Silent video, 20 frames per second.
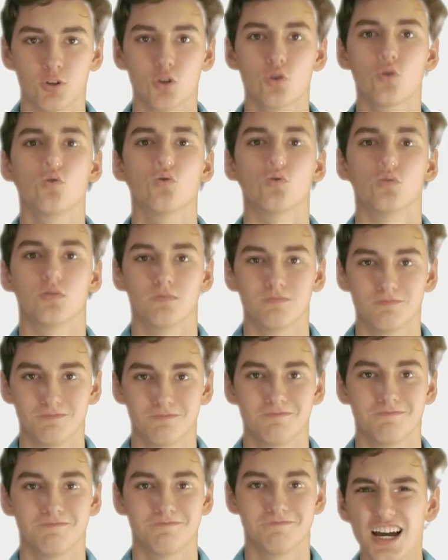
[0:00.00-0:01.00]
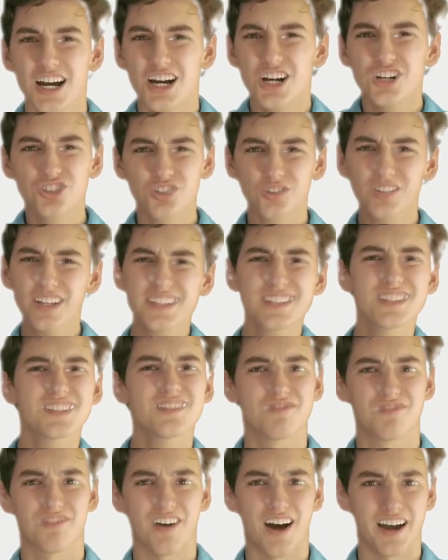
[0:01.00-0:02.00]
Cool. So let's
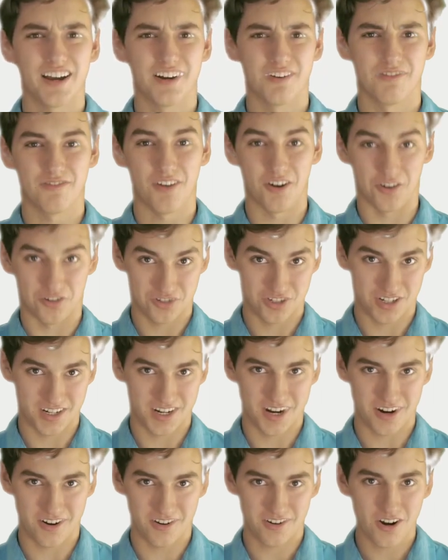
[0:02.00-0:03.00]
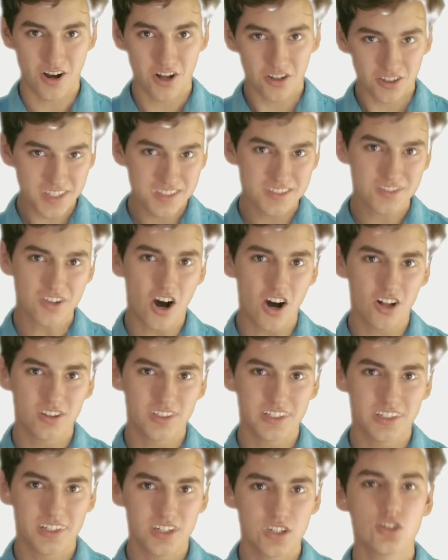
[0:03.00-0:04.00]
define a function here. Let's call
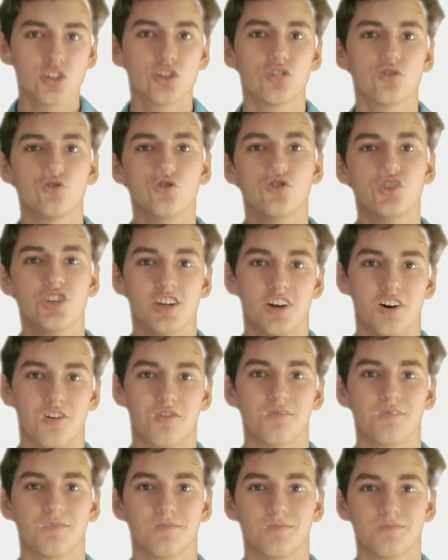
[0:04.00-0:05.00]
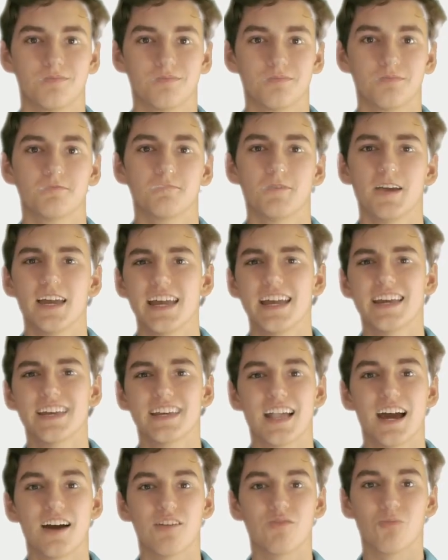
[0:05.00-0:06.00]
it geo. It
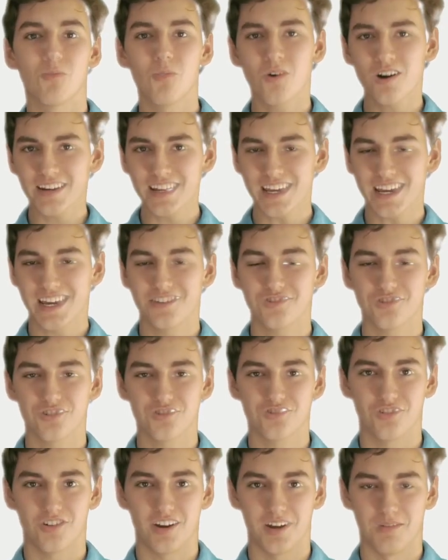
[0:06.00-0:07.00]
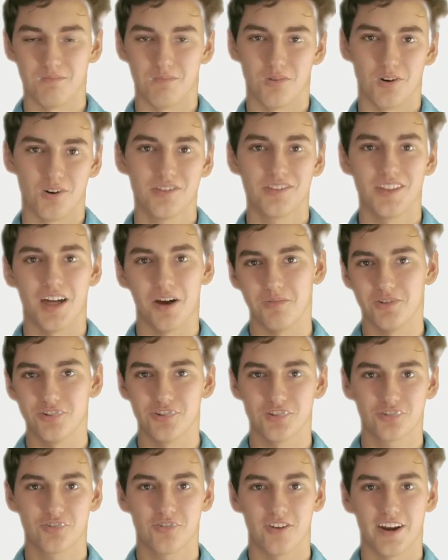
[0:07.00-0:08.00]
can have one integer input that we
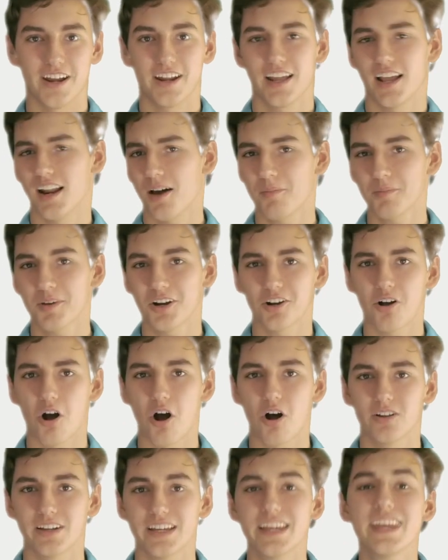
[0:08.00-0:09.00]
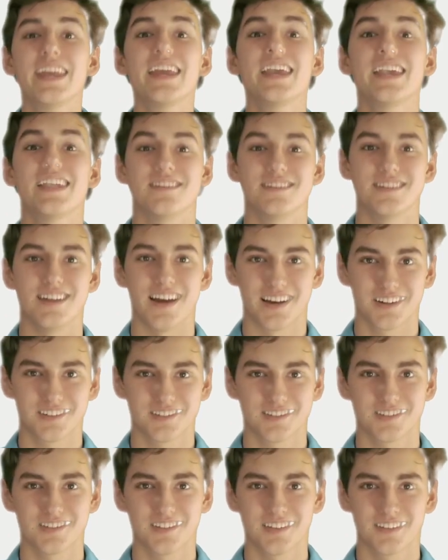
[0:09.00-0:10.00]
just create, and I'm going to call it
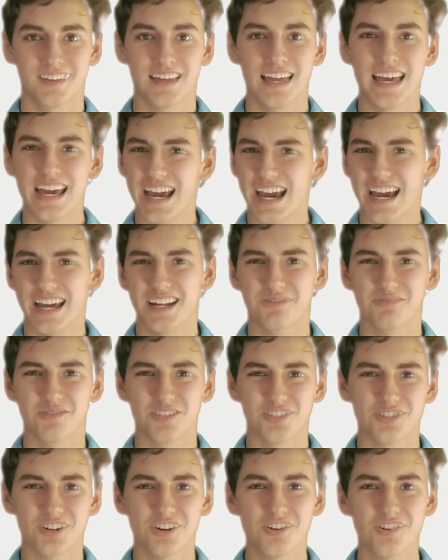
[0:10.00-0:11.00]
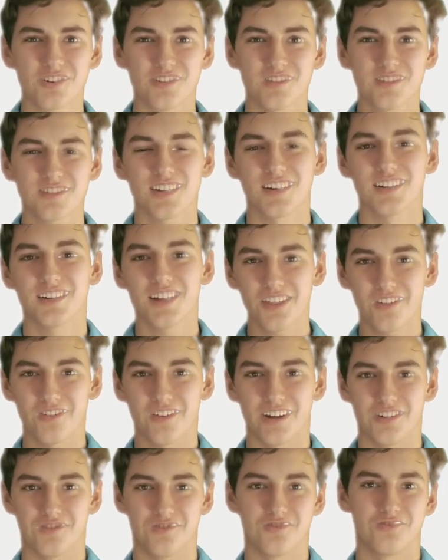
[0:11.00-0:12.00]
index. And it returns another
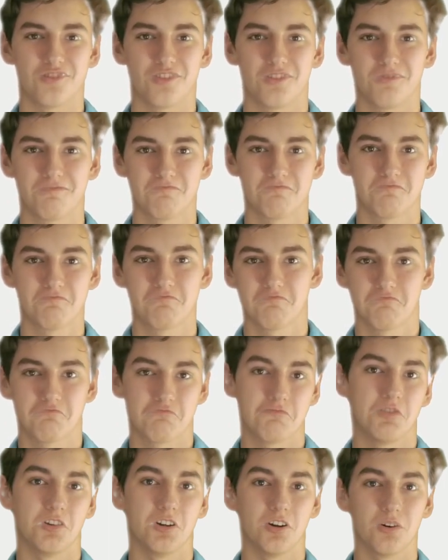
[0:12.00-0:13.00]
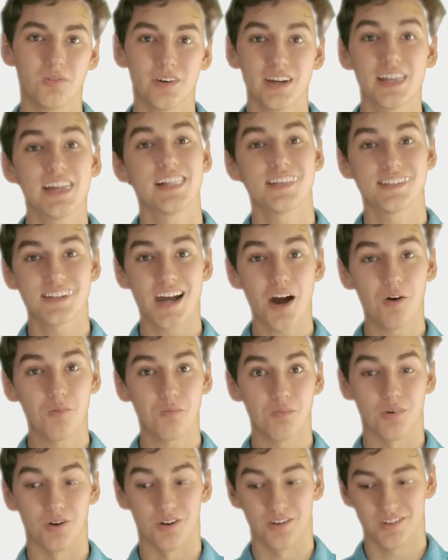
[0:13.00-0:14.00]
integer, you know, its
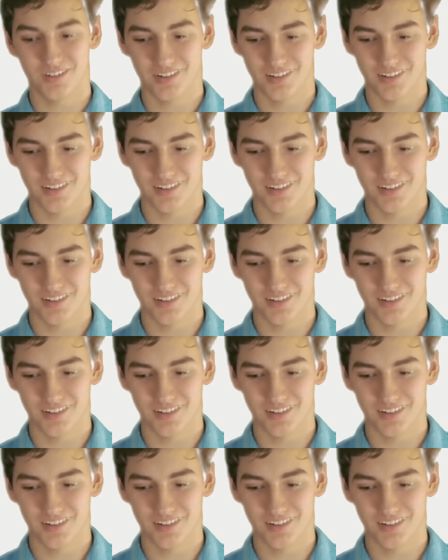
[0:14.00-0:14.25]
output.